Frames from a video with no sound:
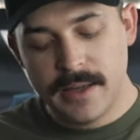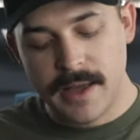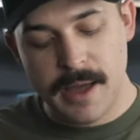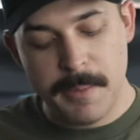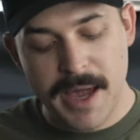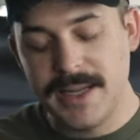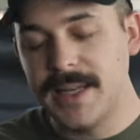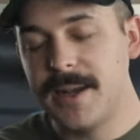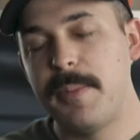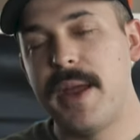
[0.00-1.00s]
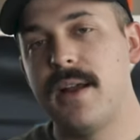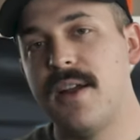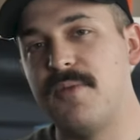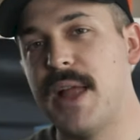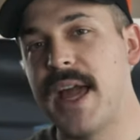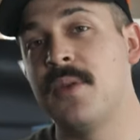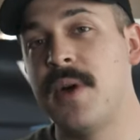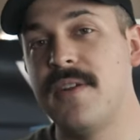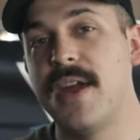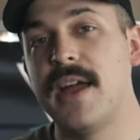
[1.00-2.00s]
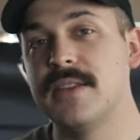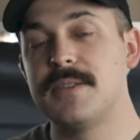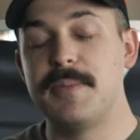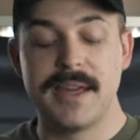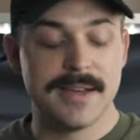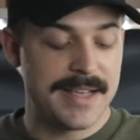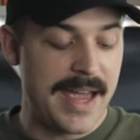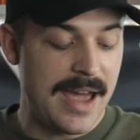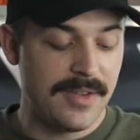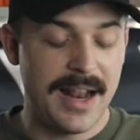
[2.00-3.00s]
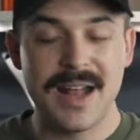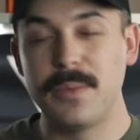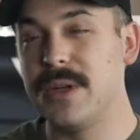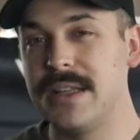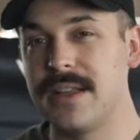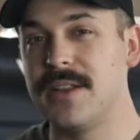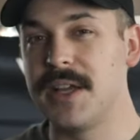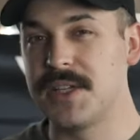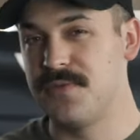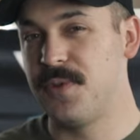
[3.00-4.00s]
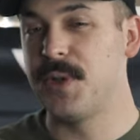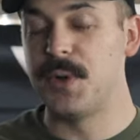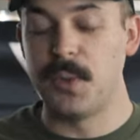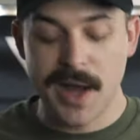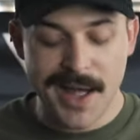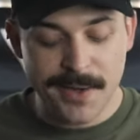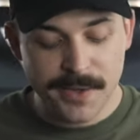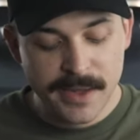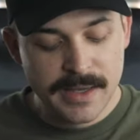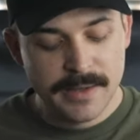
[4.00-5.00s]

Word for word: Um, I needed a pair of black and white Vans because I haven't had one in the collection for a little while.